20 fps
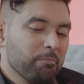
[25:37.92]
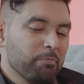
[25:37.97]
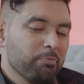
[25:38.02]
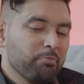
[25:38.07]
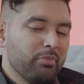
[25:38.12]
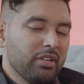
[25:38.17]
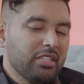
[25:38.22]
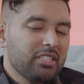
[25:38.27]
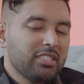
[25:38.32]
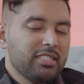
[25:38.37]

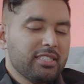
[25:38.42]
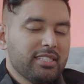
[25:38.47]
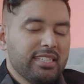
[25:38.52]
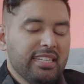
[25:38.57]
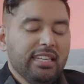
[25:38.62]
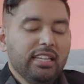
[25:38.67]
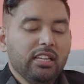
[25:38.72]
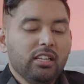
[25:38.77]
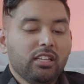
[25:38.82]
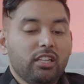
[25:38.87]
But
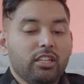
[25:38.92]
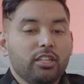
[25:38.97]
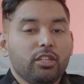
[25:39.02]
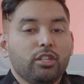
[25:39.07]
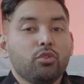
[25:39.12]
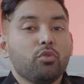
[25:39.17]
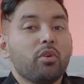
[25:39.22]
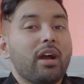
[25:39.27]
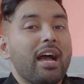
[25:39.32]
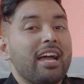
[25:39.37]
still,
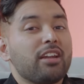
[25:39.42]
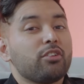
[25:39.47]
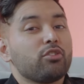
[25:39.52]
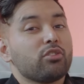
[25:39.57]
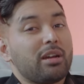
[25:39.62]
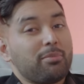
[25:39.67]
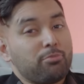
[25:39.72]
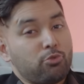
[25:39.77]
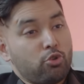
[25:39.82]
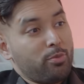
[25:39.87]
you had to
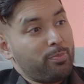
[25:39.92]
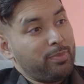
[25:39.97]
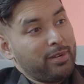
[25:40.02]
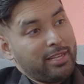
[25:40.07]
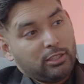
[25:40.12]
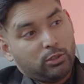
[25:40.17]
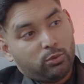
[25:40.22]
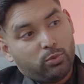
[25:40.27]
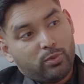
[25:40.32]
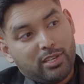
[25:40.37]
come to a
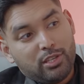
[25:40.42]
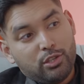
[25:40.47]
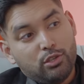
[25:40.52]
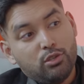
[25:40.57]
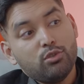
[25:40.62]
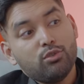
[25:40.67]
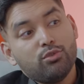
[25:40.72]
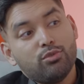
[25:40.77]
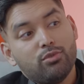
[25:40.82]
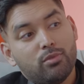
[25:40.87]
place where
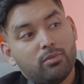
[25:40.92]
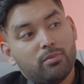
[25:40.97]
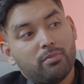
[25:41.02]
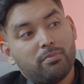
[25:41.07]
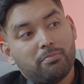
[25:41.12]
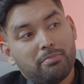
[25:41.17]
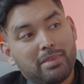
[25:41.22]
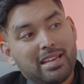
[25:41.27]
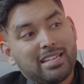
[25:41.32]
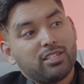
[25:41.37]
you
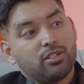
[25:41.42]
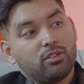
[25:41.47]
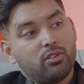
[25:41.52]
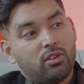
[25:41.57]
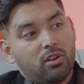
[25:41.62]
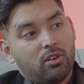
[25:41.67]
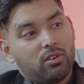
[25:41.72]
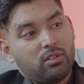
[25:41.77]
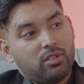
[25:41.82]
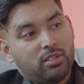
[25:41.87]
met
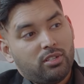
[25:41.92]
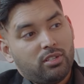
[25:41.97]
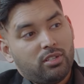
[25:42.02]
God